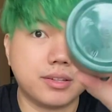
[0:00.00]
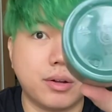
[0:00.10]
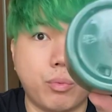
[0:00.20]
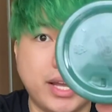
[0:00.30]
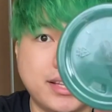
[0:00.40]

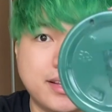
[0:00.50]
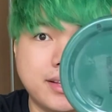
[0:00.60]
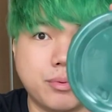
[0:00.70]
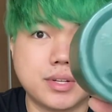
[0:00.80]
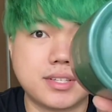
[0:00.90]
the way that
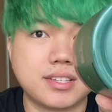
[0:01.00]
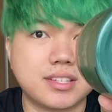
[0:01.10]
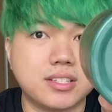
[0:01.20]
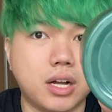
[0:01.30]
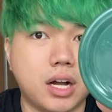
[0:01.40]
it
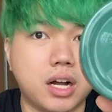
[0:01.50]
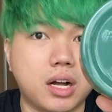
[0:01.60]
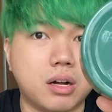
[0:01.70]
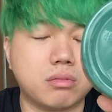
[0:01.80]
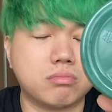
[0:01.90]
was
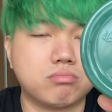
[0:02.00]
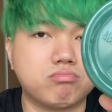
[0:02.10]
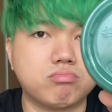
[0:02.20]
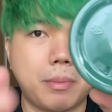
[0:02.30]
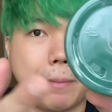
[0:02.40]

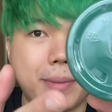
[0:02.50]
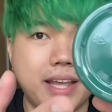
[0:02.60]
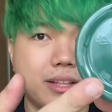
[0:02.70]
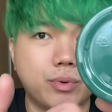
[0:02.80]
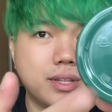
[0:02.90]

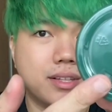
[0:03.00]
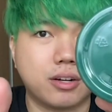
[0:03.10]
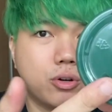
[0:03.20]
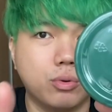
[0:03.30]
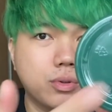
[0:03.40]
made with the
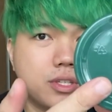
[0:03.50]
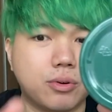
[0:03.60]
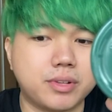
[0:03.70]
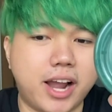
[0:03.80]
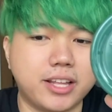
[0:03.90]
cool
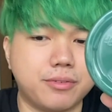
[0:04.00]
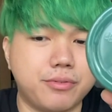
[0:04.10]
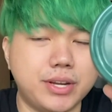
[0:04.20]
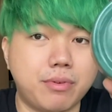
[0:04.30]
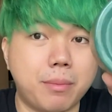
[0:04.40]
tone kind of
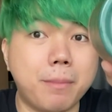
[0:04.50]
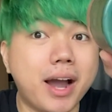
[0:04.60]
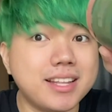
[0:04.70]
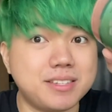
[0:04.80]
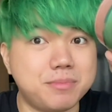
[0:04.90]
green
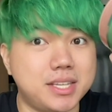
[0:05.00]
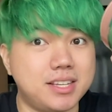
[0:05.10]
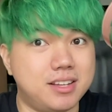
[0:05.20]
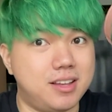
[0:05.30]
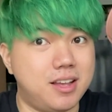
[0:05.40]
reminds
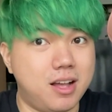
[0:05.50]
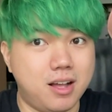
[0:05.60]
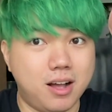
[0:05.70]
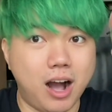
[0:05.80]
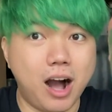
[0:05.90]
me
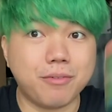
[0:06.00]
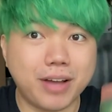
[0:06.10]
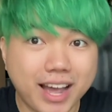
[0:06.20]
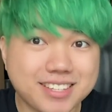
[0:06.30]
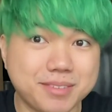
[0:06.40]
of
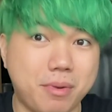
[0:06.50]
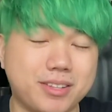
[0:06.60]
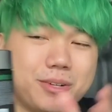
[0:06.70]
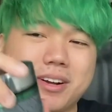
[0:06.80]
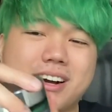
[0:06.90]
X
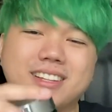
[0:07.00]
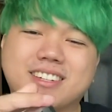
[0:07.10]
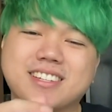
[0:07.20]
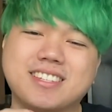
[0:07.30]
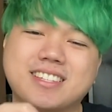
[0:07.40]
model
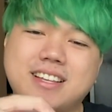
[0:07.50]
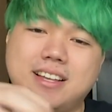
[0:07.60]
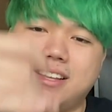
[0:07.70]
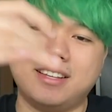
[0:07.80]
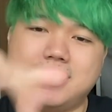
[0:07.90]
colors.
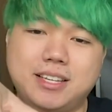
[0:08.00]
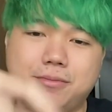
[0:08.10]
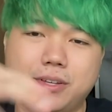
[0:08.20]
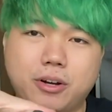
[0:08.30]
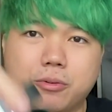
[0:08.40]
See,
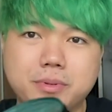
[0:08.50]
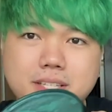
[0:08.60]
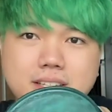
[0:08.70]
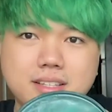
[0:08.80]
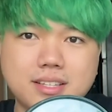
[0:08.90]
if you open
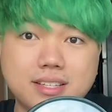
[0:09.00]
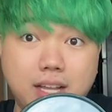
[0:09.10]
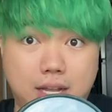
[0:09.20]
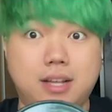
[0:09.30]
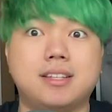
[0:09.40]
it,
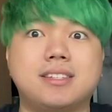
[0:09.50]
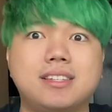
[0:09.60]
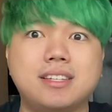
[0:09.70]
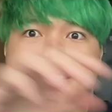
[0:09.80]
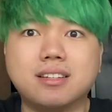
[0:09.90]

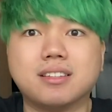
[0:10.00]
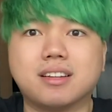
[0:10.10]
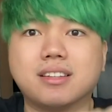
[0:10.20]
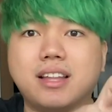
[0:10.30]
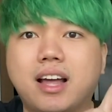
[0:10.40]
see,
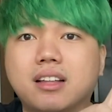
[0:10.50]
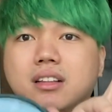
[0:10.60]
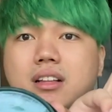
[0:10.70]
look at that.